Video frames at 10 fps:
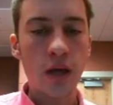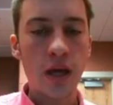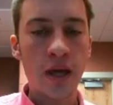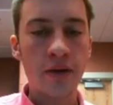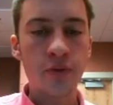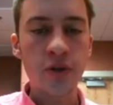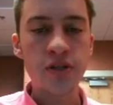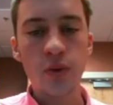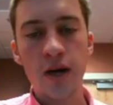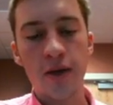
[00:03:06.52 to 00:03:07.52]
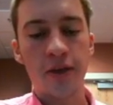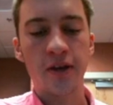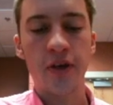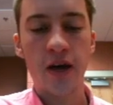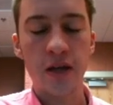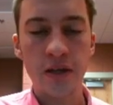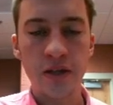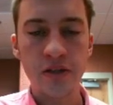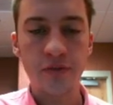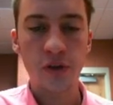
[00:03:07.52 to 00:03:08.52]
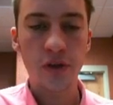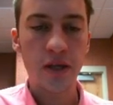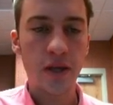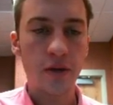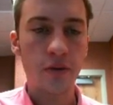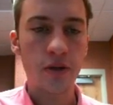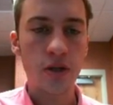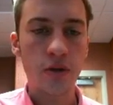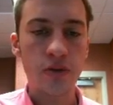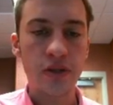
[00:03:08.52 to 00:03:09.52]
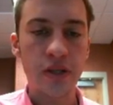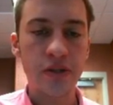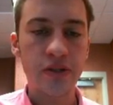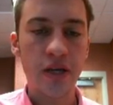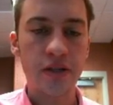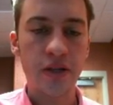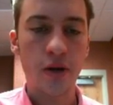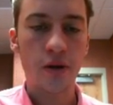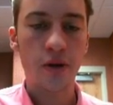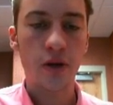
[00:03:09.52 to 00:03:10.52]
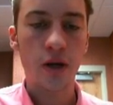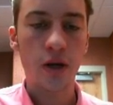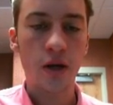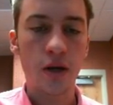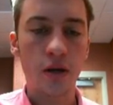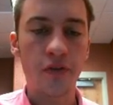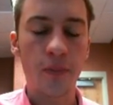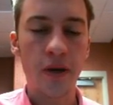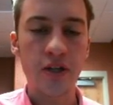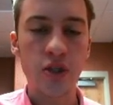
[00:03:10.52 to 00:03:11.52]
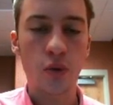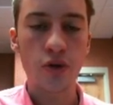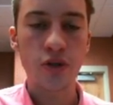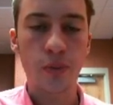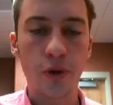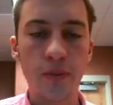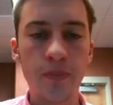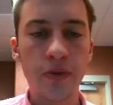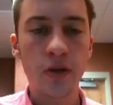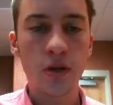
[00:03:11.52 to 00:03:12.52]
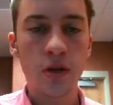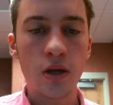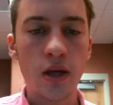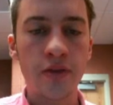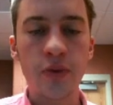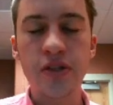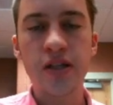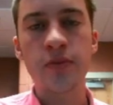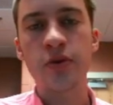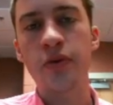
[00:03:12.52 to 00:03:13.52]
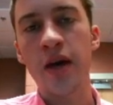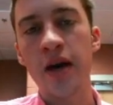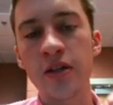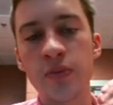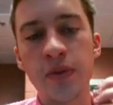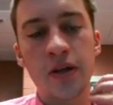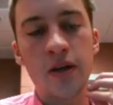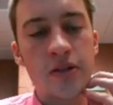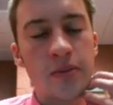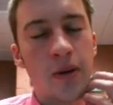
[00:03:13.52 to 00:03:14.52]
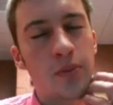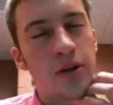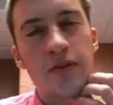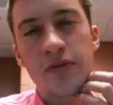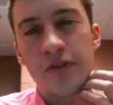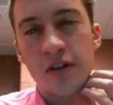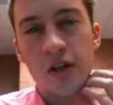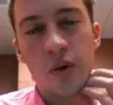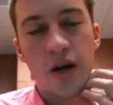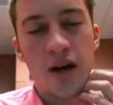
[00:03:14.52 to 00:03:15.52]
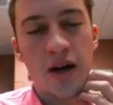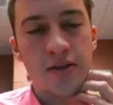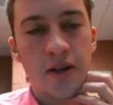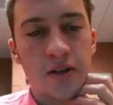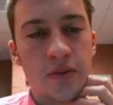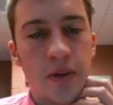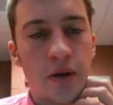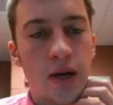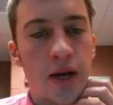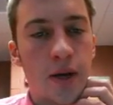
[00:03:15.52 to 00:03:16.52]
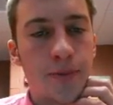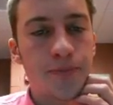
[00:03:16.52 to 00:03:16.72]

And the reason why I think that is if we look here and use this as our uh, Fibonacci origin point, and the reason I'm doing that is because in my previous video, I talked about how